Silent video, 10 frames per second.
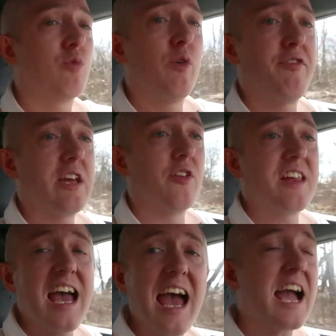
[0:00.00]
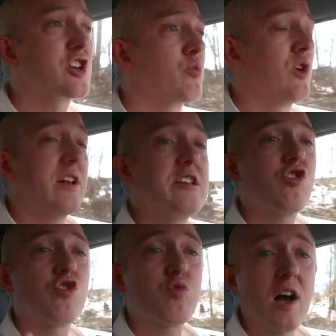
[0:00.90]
to reveal the actual
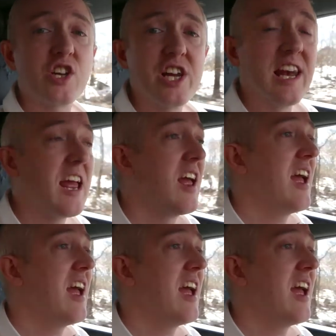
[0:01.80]
instruction